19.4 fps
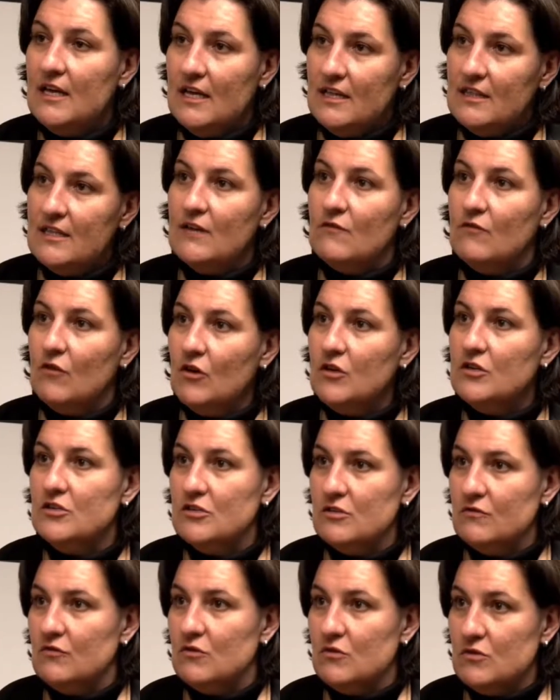And the advantage,
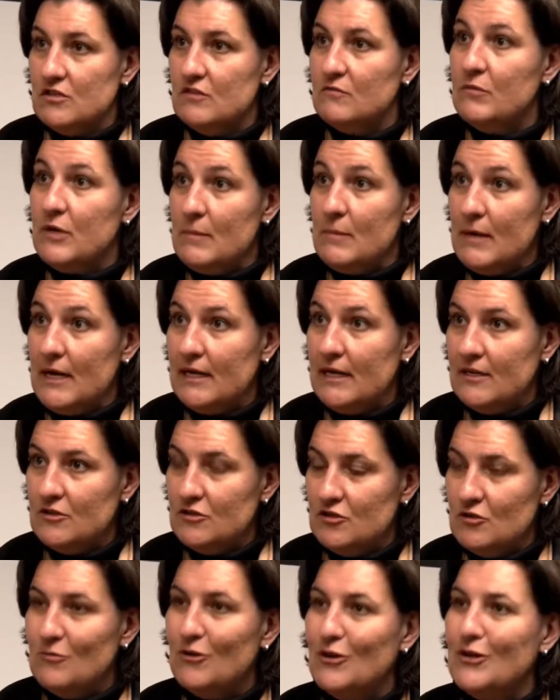of course, of prepaying it
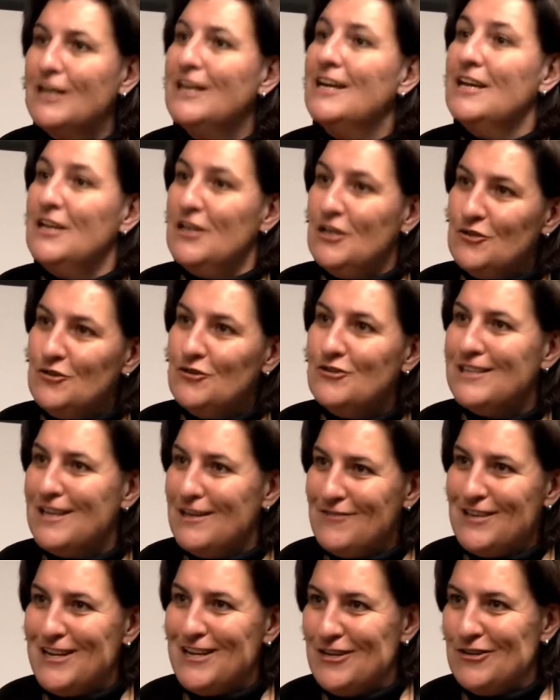into your bond is you
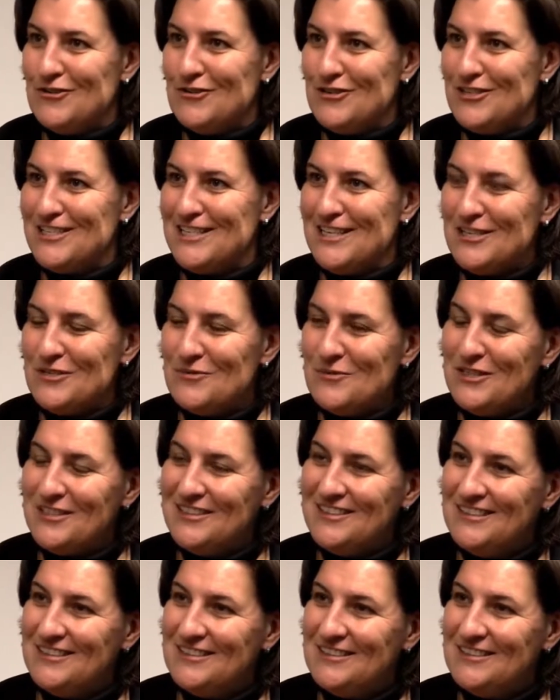save that interest as well.